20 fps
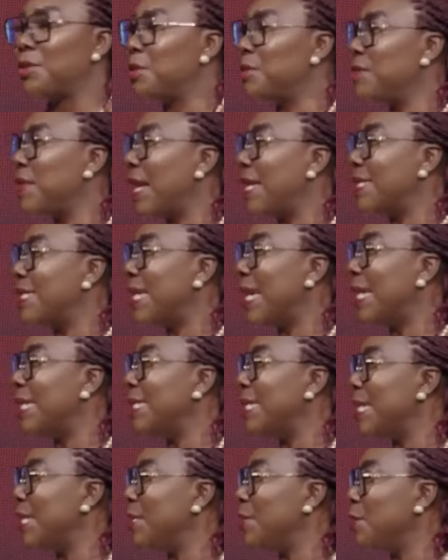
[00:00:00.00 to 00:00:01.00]
out of that
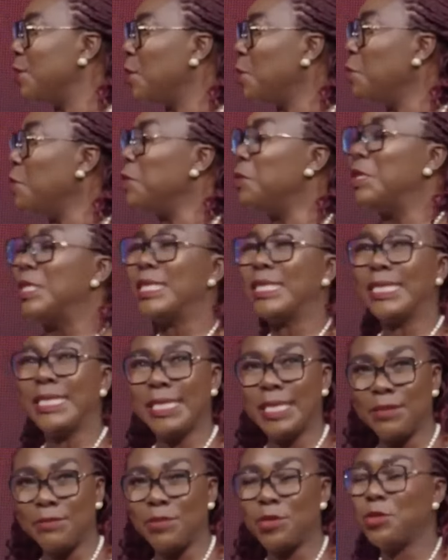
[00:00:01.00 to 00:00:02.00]
10 days, we
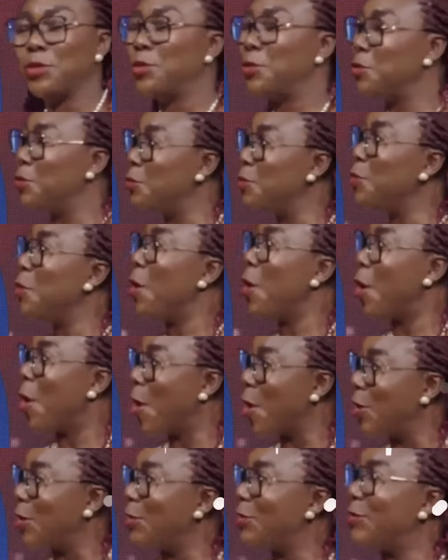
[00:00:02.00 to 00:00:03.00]
received
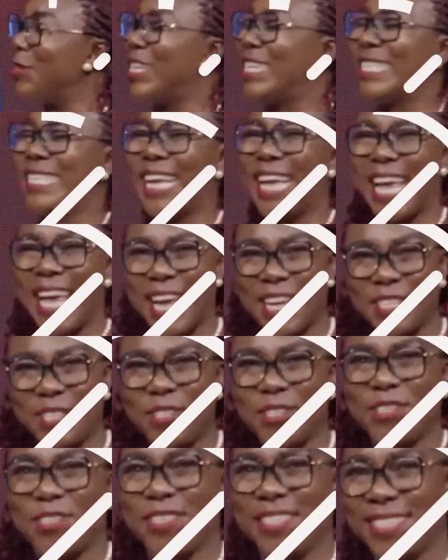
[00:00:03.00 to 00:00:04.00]
200
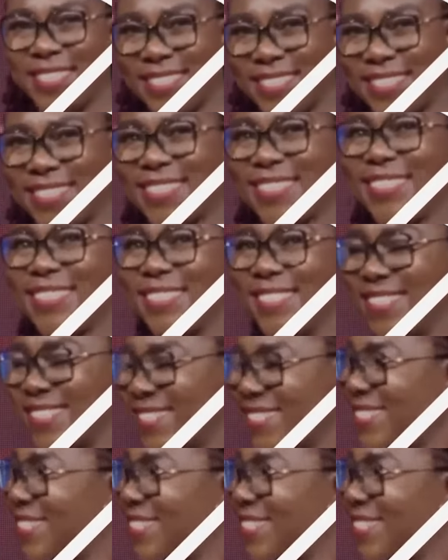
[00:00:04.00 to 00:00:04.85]
entries.